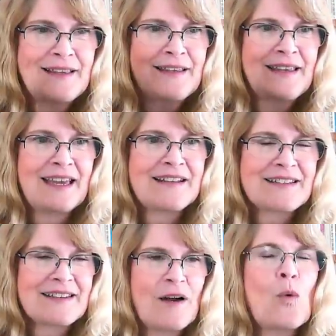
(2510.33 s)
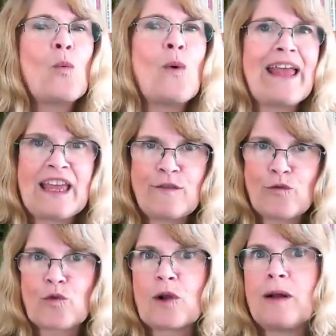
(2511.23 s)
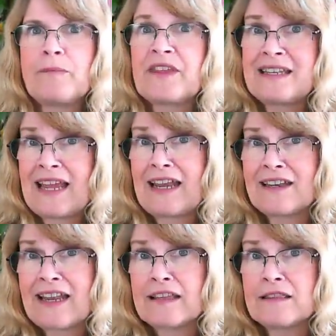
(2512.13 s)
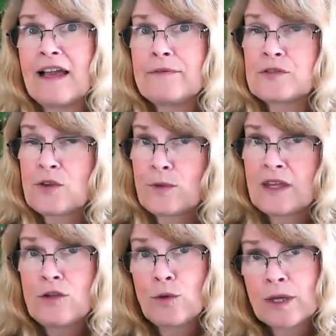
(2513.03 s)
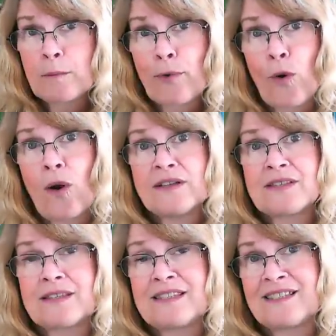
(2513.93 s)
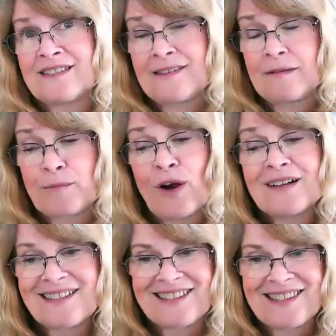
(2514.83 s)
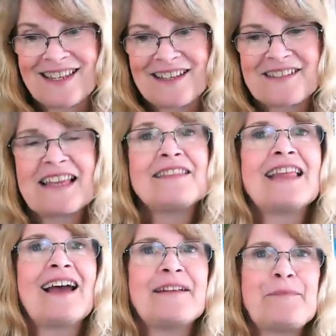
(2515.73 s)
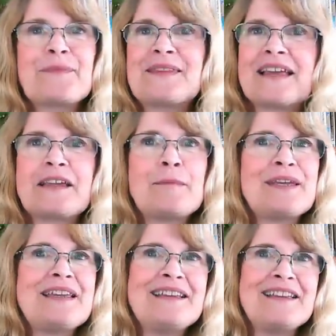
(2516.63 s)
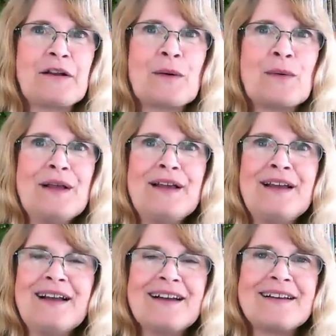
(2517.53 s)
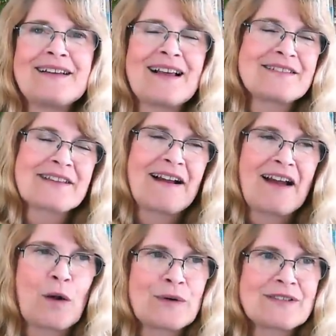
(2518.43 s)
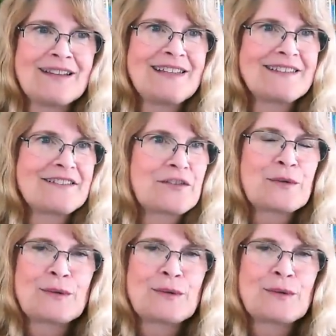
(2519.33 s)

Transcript: get away from the day-to-day -day life so that you can process process things. And that that can be, you know, uh, as I always like to do,